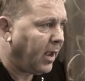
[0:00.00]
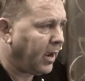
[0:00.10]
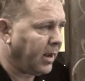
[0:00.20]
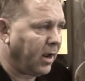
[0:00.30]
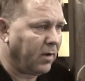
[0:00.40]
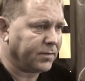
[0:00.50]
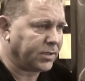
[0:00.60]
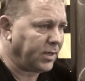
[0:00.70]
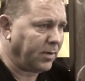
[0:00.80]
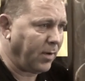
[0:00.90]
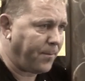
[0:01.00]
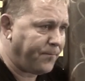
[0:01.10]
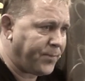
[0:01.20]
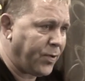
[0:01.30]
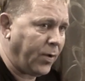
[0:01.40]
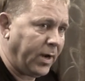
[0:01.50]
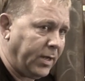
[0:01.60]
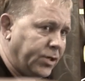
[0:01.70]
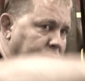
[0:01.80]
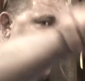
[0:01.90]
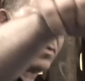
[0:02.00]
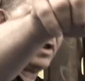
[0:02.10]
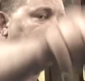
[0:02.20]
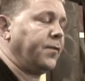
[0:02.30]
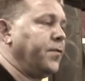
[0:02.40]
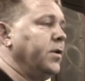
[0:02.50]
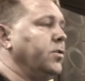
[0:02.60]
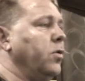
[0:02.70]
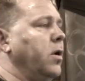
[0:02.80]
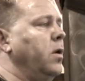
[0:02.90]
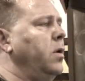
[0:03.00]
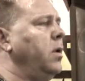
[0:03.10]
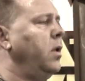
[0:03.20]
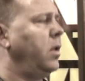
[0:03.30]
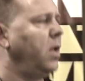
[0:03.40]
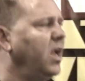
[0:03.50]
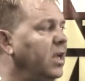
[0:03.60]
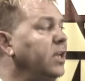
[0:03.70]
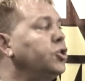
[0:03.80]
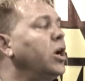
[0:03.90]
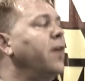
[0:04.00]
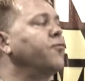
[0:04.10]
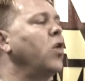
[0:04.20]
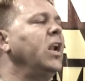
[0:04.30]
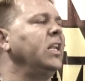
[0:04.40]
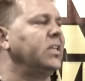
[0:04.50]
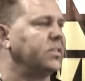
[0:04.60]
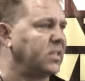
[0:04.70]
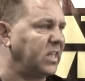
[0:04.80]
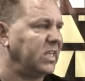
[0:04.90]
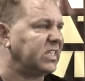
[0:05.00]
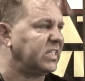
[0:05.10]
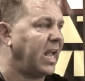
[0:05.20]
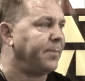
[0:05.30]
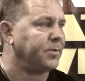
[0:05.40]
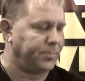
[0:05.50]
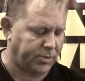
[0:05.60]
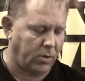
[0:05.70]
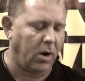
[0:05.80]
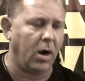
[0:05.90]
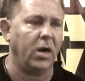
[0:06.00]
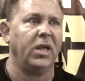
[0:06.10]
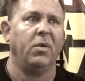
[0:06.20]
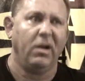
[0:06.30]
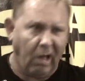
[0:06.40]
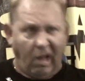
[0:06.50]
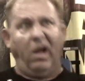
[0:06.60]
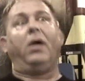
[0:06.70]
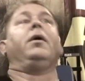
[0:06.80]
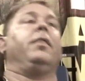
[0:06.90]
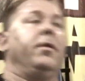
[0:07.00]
and all of a sudden he went, and he shot right out the front door. he took off running because the thing snapped him so hard, he went, ah, and